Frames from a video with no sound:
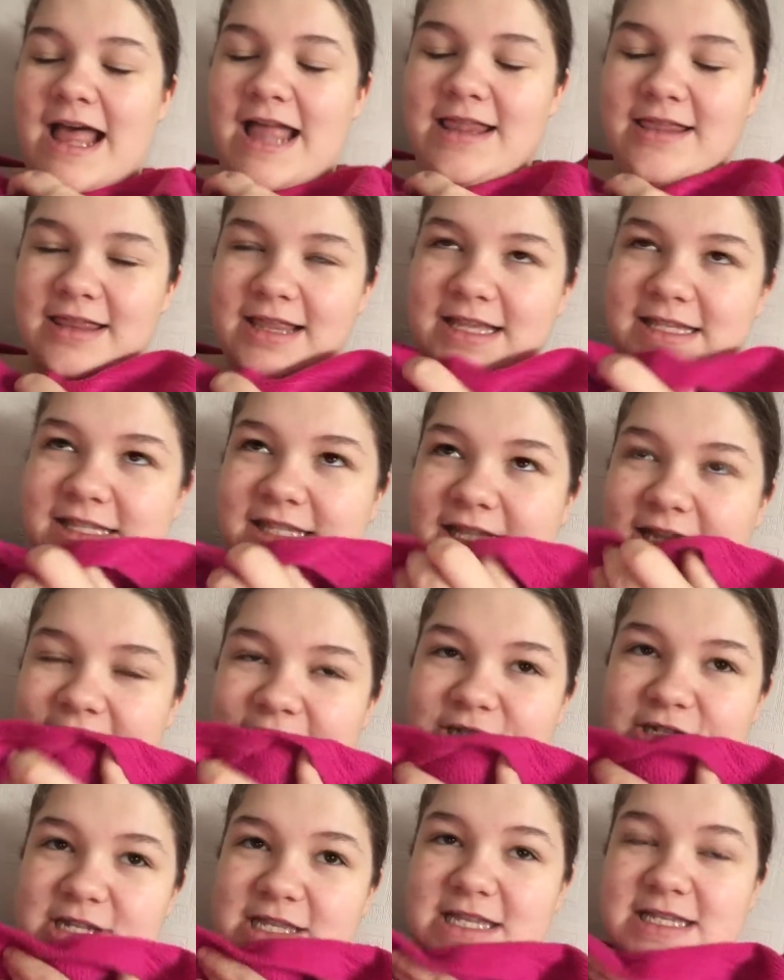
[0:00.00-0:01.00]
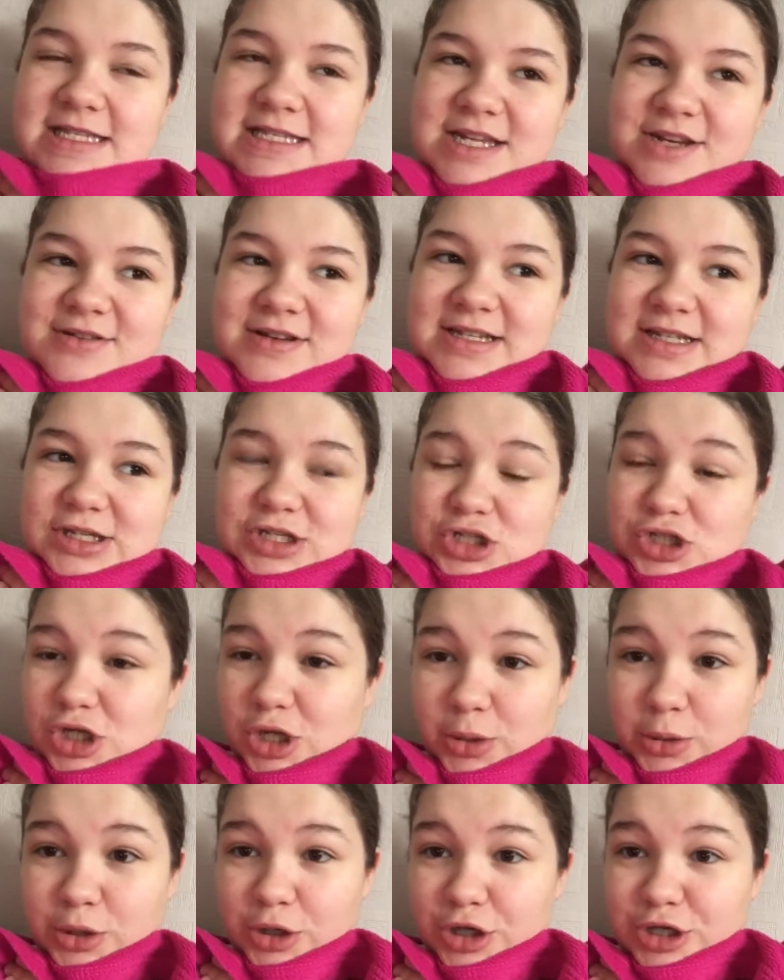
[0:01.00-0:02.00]
And this series is
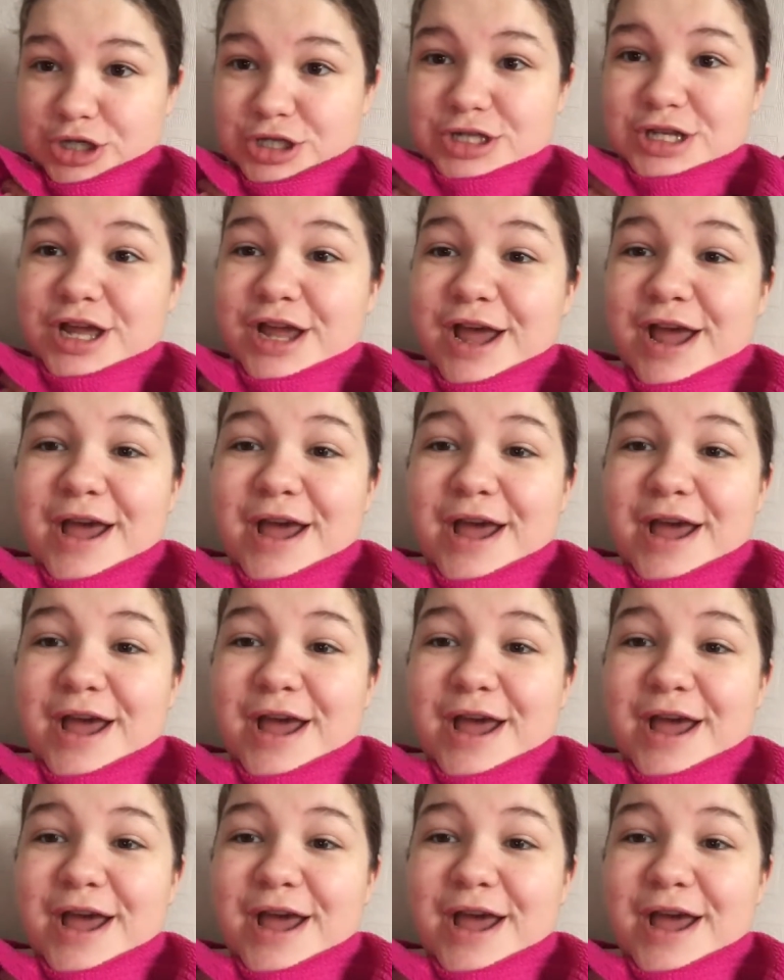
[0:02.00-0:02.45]
so good.